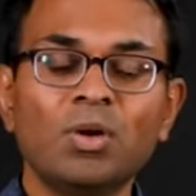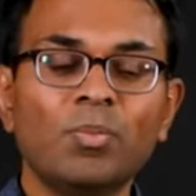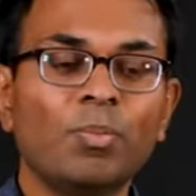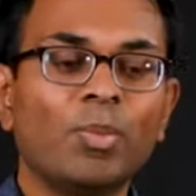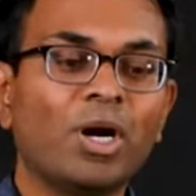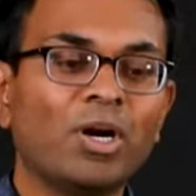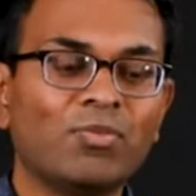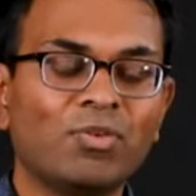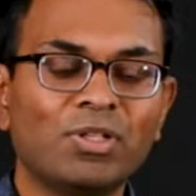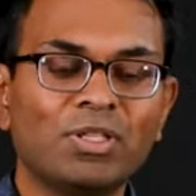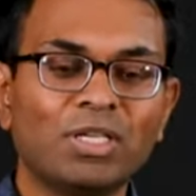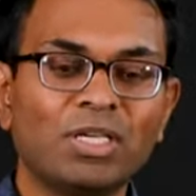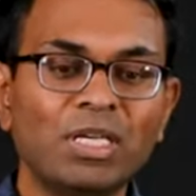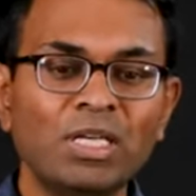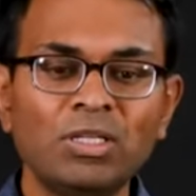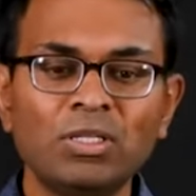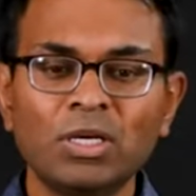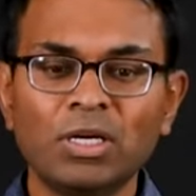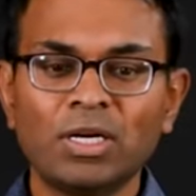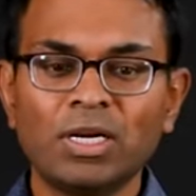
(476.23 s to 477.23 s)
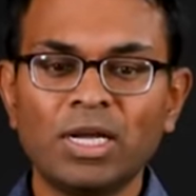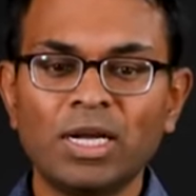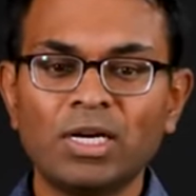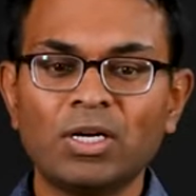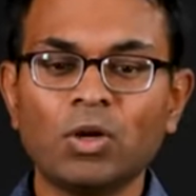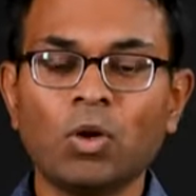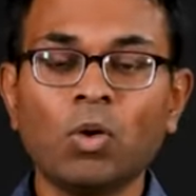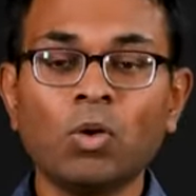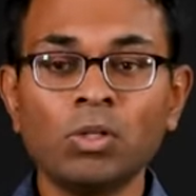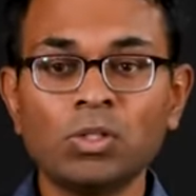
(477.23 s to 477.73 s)
But with Ethernet
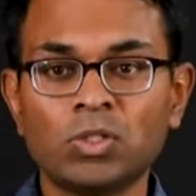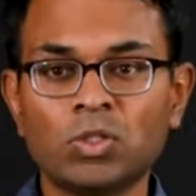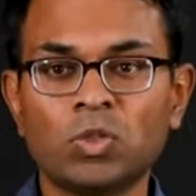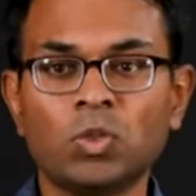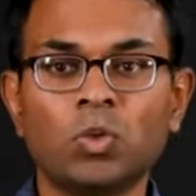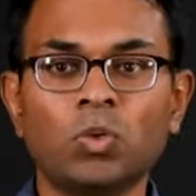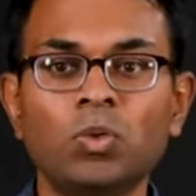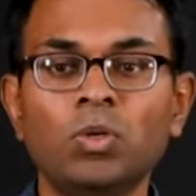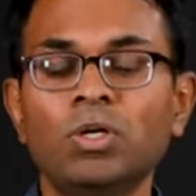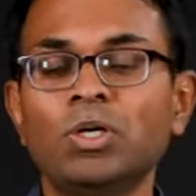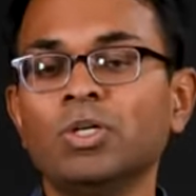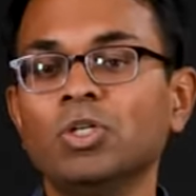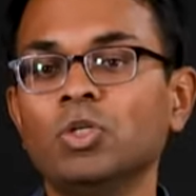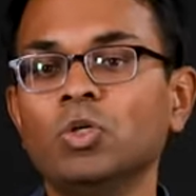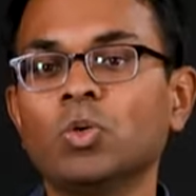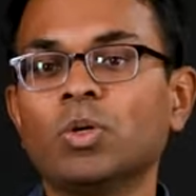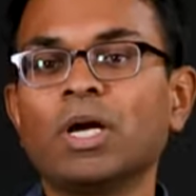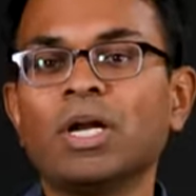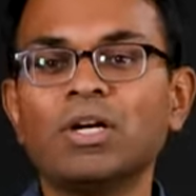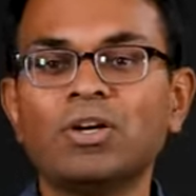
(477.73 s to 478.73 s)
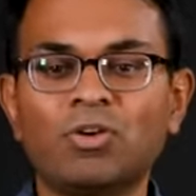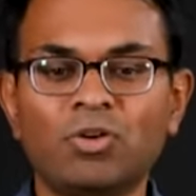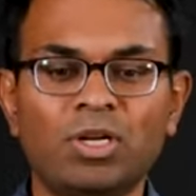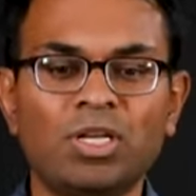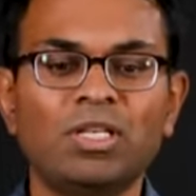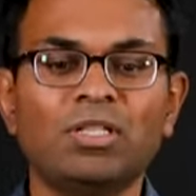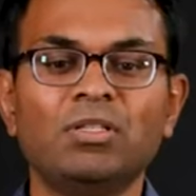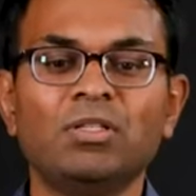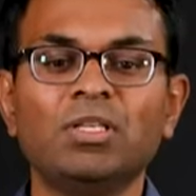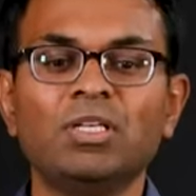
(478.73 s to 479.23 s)
also, you can
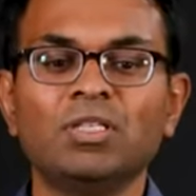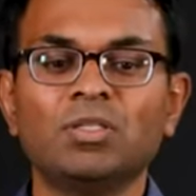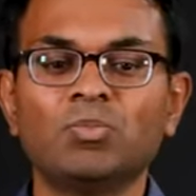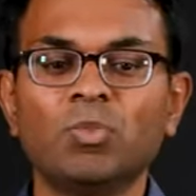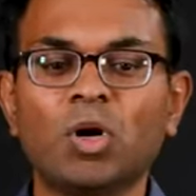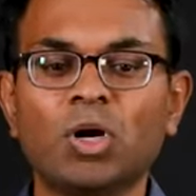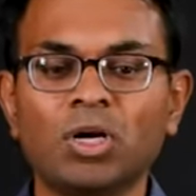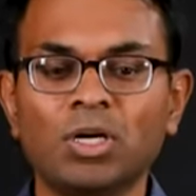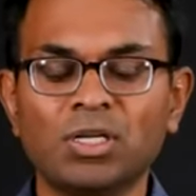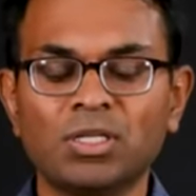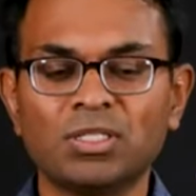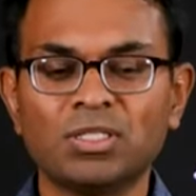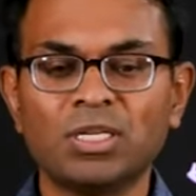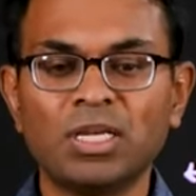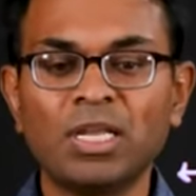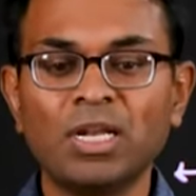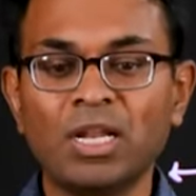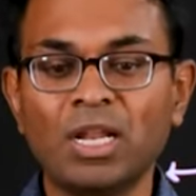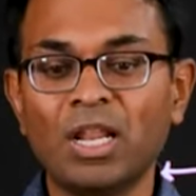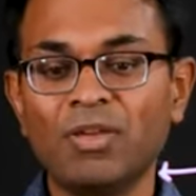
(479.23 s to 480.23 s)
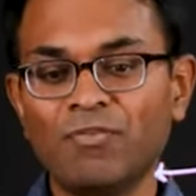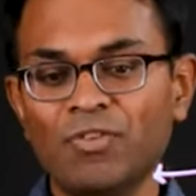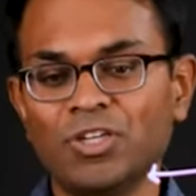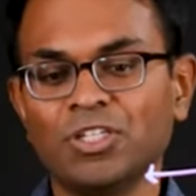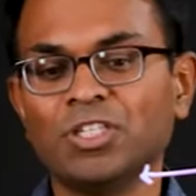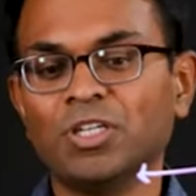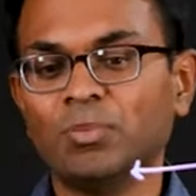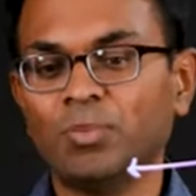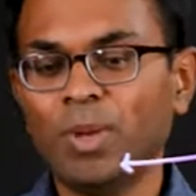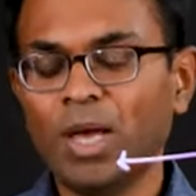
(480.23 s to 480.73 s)
train these models in an
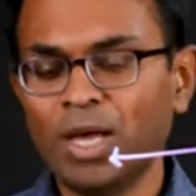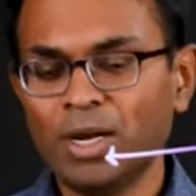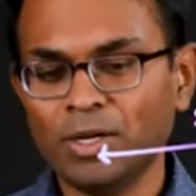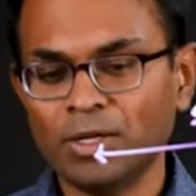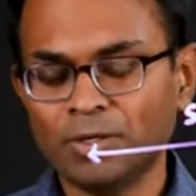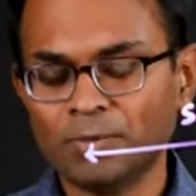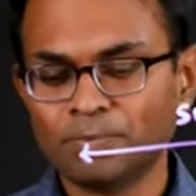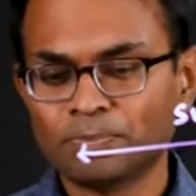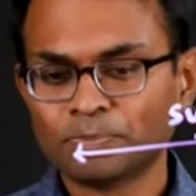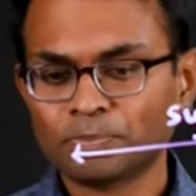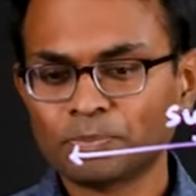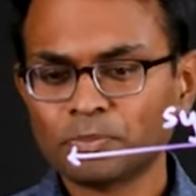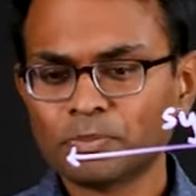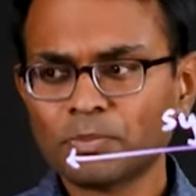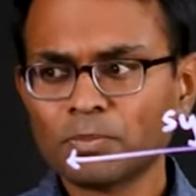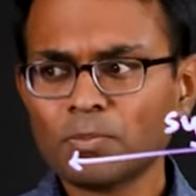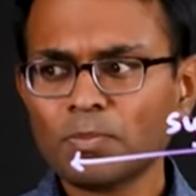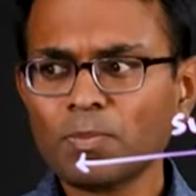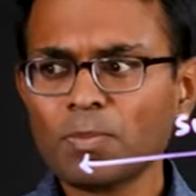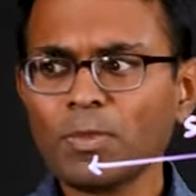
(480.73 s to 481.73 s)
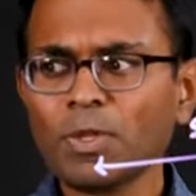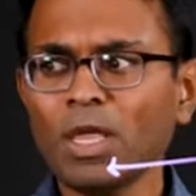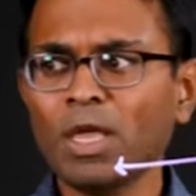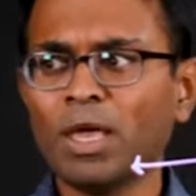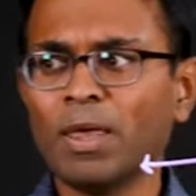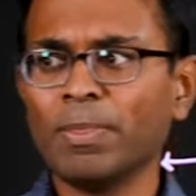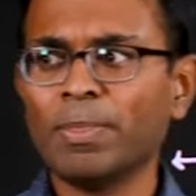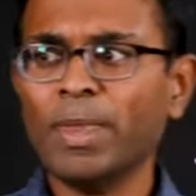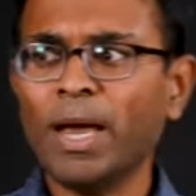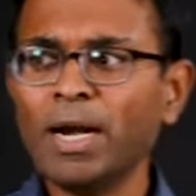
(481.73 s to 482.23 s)
efficient manner.
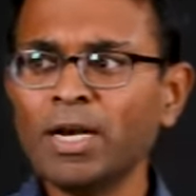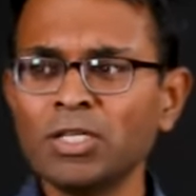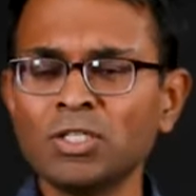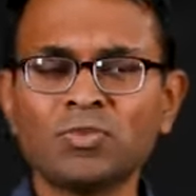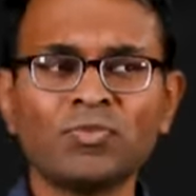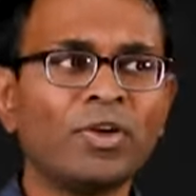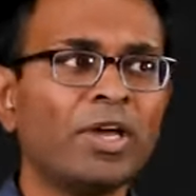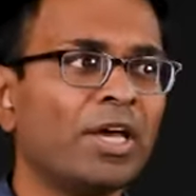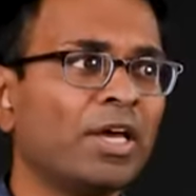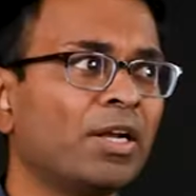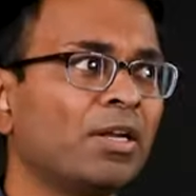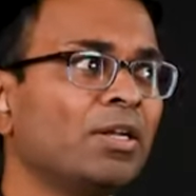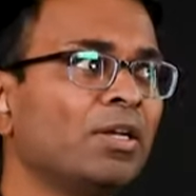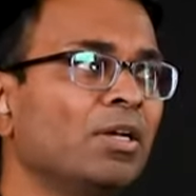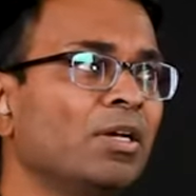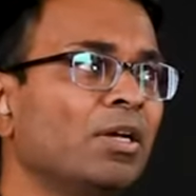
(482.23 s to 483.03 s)
And that is where